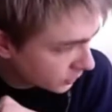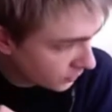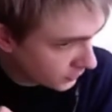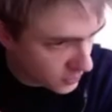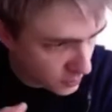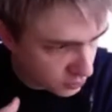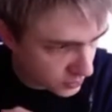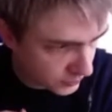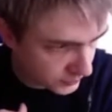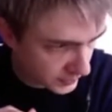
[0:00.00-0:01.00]
So for the
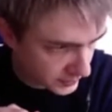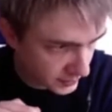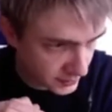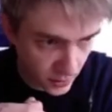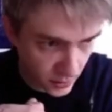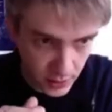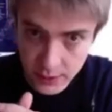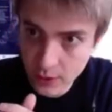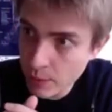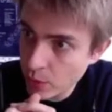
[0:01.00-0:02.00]
proof,
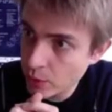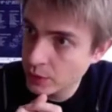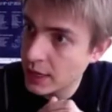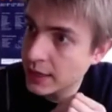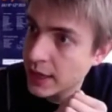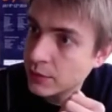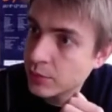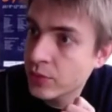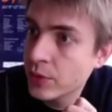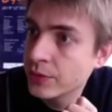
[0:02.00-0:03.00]
it's a more
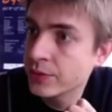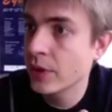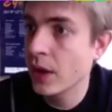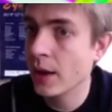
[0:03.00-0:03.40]
delicate proof